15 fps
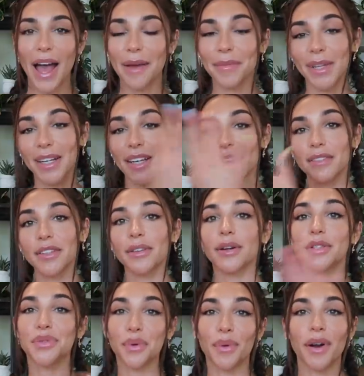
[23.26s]
I'm gonna give you
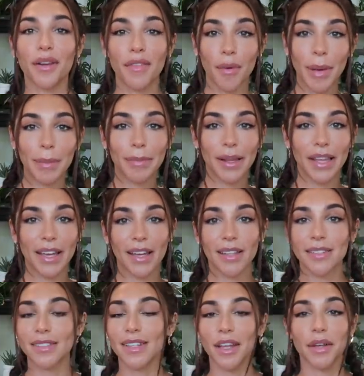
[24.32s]
a tour of all my
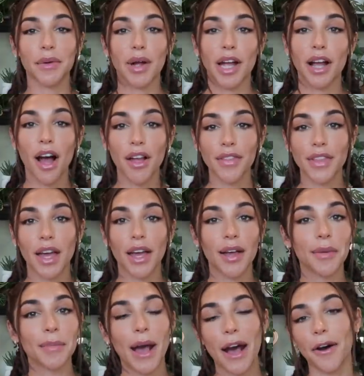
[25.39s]
plants, tell you where I got
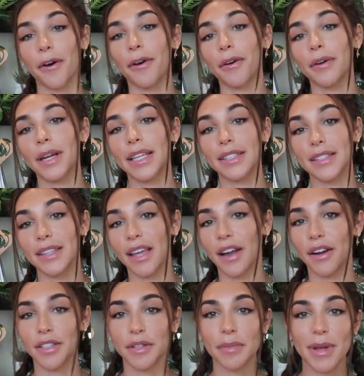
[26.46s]
them, how easy they
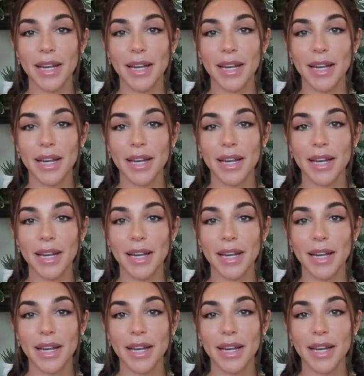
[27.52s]
are to